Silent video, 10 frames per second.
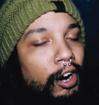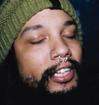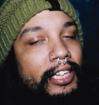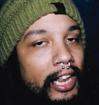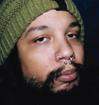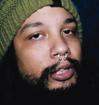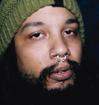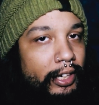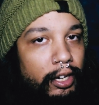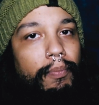Art the Clown was
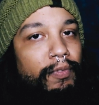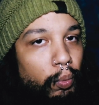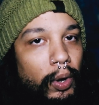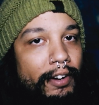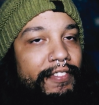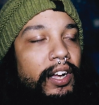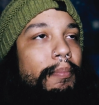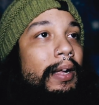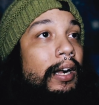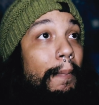only dope for one film.